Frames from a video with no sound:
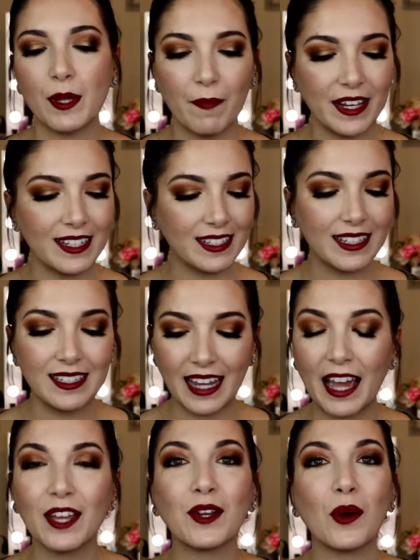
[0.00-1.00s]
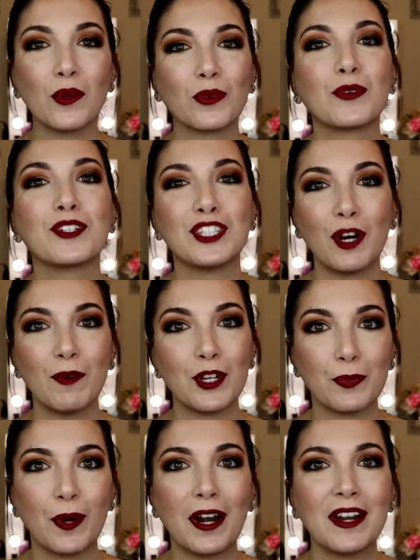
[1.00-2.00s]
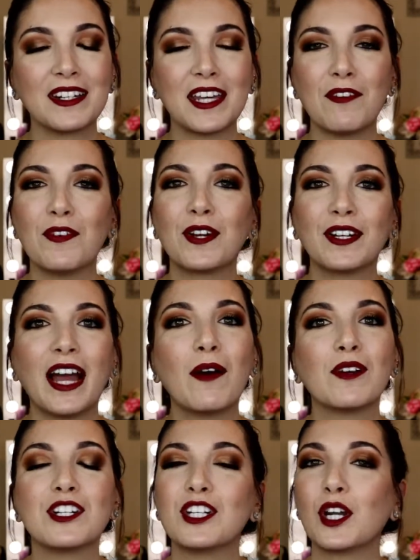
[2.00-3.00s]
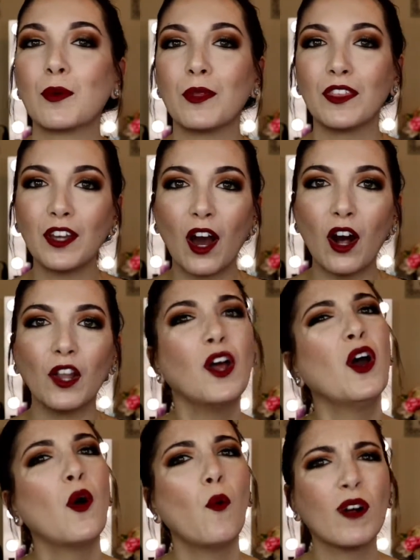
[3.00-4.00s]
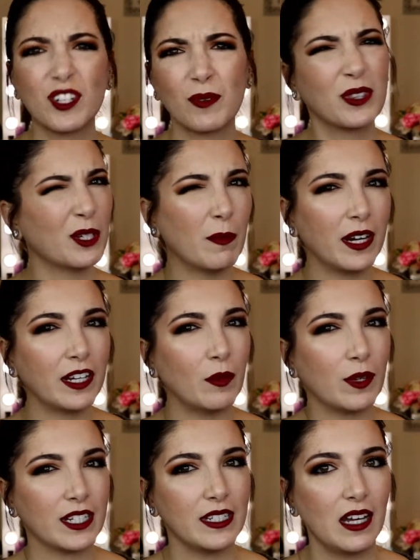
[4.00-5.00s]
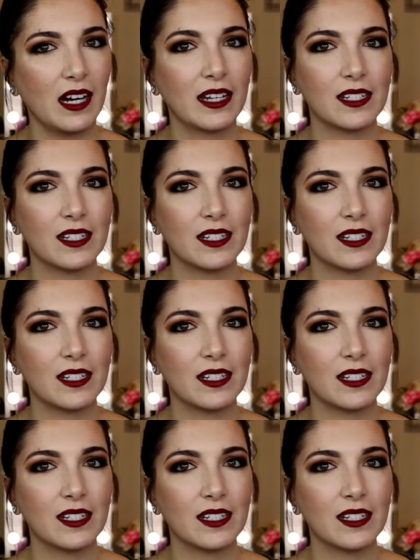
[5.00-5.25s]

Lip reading: But since I go through so much product, I figured I would share with y'all what's worth your money and what's not.